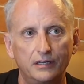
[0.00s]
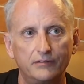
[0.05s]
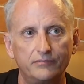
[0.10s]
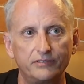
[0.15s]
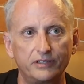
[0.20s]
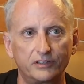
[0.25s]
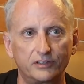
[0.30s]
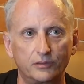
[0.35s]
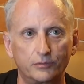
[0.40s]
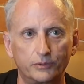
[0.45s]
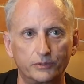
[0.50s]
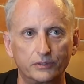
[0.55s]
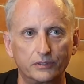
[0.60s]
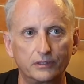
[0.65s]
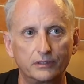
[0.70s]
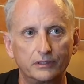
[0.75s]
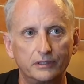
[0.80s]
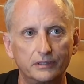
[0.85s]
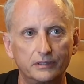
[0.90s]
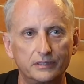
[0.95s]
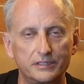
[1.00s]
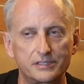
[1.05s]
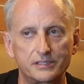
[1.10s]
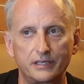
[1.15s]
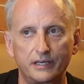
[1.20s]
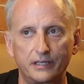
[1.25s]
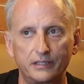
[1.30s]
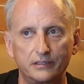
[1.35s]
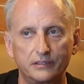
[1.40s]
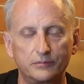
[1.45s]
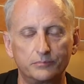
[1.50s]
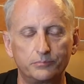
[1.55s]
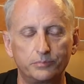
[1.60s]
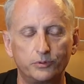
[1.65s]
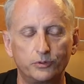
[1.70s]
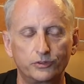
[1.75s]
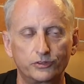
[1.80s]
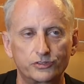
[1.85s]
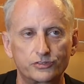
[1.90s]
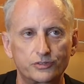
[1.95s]
fell in love with her, and decided to
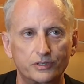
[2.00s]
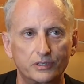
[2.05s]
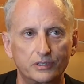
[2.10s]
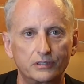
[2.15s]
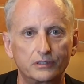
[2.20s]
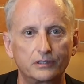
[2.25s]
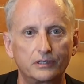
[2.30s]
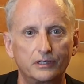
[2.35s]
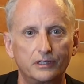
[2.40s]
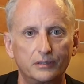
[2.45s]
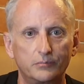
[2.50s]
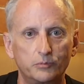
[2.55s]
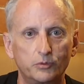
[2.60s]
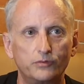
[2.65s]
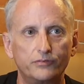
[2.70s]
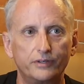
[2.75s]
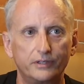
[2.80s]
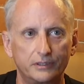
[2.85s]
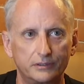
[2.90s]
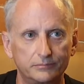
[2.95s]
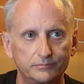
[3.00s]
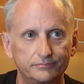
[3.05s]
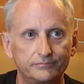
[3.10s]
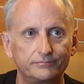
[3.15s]
pull the trigger and move here.